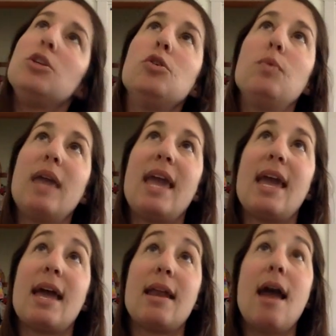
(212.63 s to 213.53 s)
You
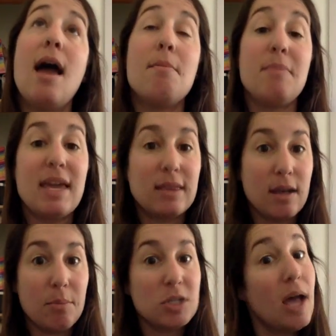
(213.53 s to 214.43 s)
can make the
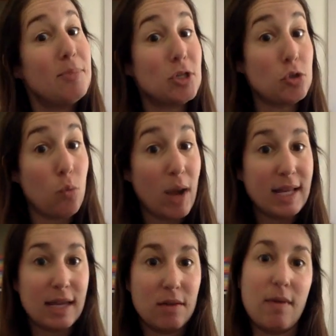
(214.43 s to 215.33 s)
numbers up to
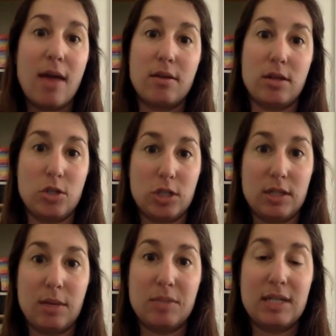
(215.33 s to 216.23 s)
20 rather than
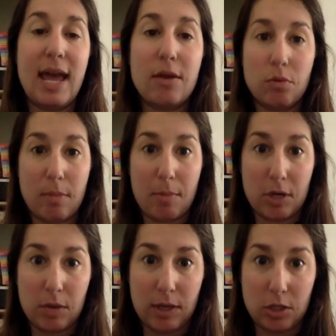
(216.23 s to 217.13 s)
just up to 10. Remember,
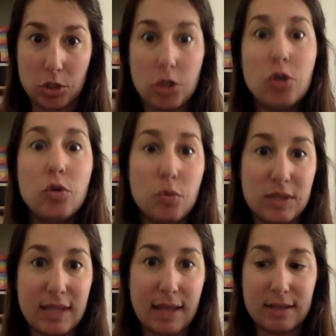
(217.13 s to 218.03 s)
you need 2
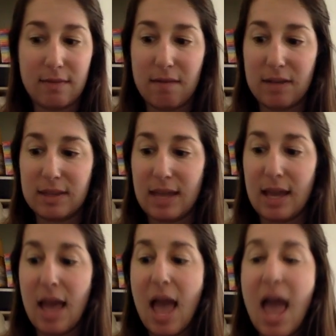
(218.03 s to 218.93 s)
sets of
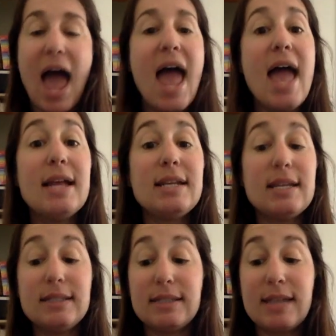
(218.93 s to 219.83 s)
everything. And
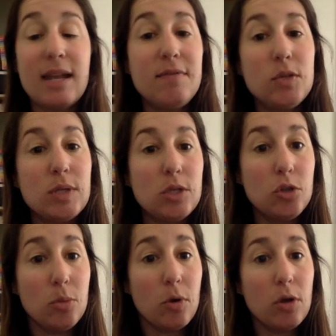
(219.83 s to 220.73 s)
instead of using
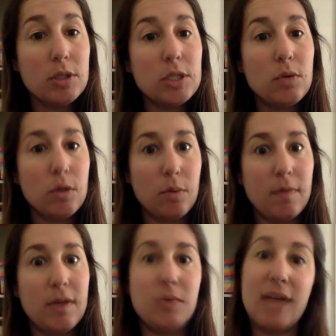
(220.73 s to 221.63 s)
numerals, you could
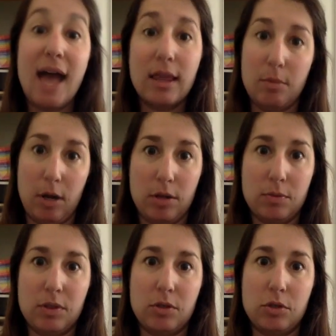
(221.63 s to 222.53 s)
review tally marks
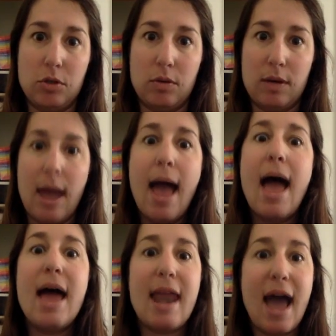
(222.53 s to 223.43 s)
with your student
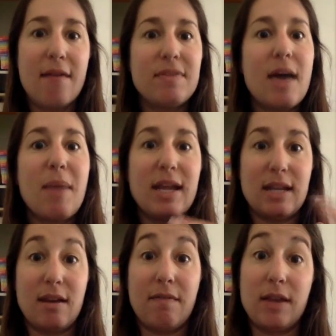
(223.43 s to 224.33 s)
and have them
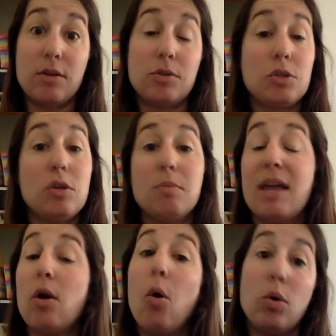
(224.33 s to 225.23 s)
identify those. So you can
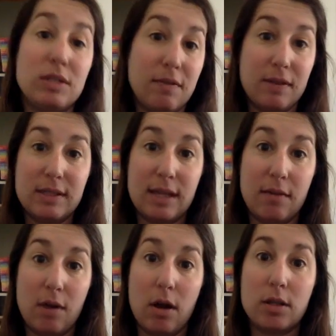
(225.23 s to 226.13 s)
make a whole different set
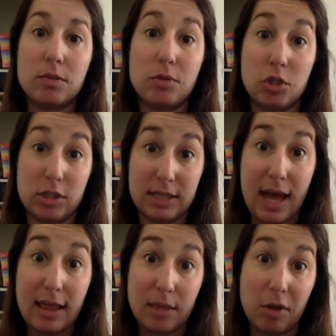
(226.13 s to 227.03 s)
of cards with just
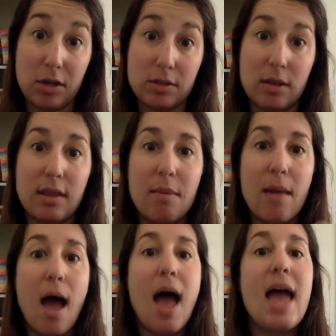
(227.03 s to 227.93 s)
tally marks on
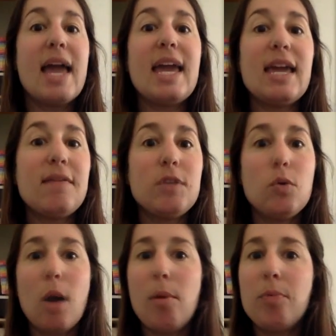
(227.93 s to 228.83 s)
them. If you
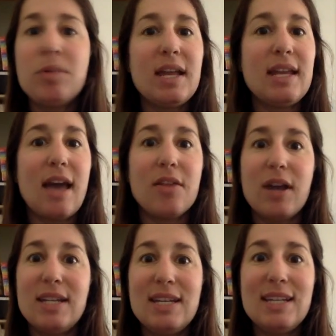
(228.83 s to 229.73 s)
come up with any other
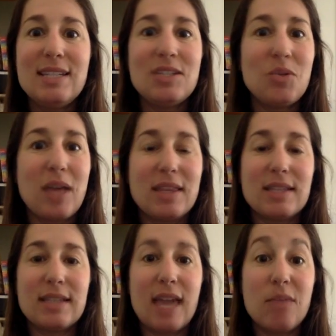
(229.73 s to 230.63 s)
ideas and you like
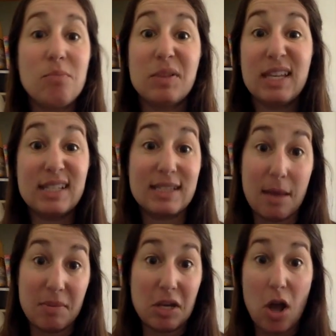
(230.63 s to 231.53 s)
this game, please
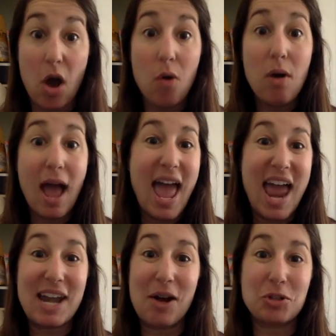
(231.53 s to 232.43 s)
let me know
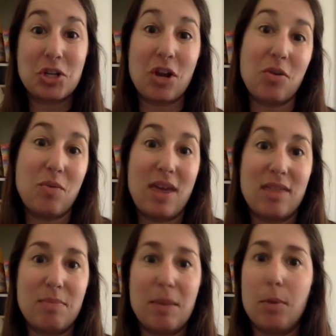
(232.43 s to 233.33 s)
and I'll share it with
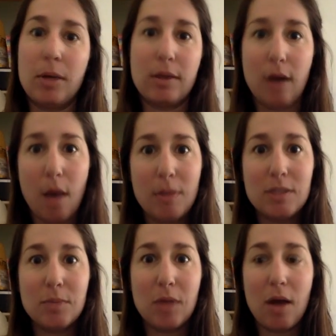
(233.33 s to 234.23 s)
people in the
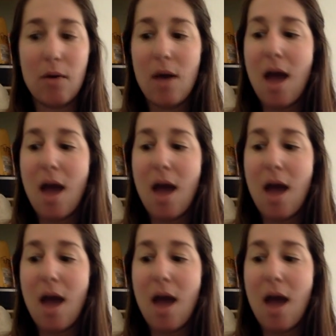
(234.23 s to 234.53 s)
comments below.